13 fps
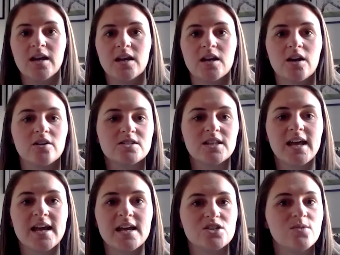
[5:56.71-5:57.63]
Do
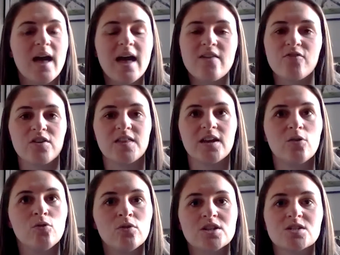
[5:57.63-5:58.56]
they do everything?
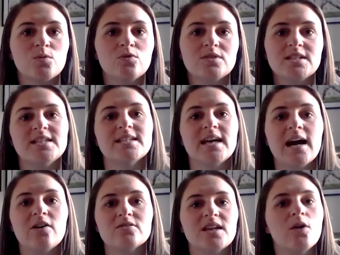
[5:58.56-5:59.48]
All the small
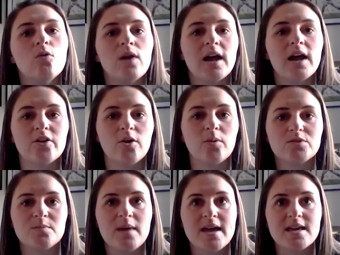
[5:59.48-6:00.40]
details that all add up
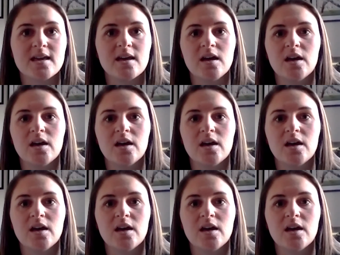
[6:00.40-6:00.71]
to make